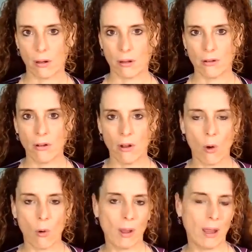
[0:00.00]

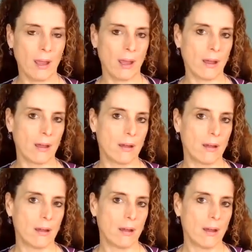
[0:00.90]
knowing
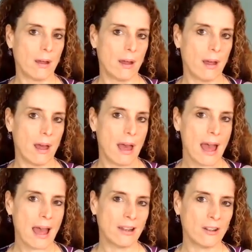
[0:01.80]

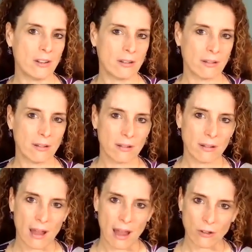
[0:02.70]

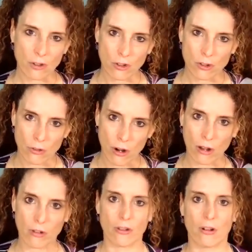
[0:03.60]
and
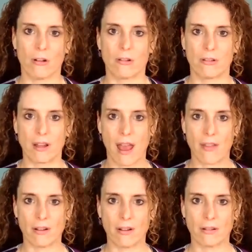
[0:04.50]
structure
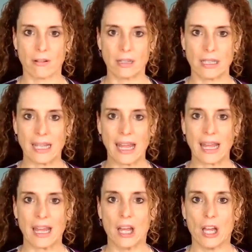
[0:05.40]
together.
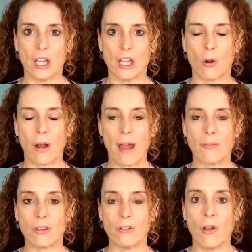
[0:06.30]
Like, you don't
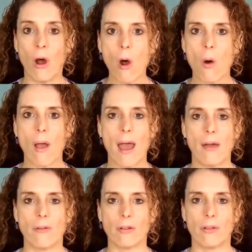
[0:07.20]
have to know
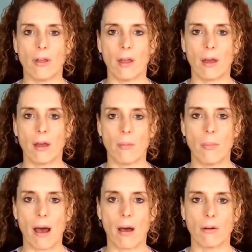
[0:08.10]
everything
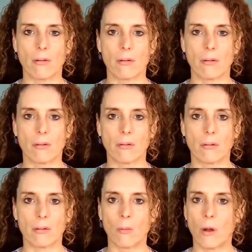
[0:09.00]
about
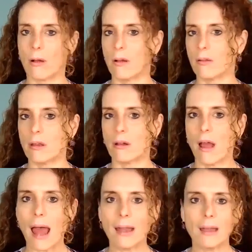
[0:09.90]
where it is that you're
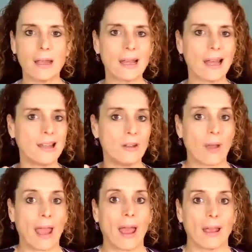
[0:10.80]
heading.
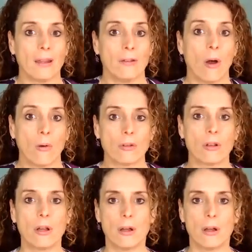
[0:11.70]
You don't,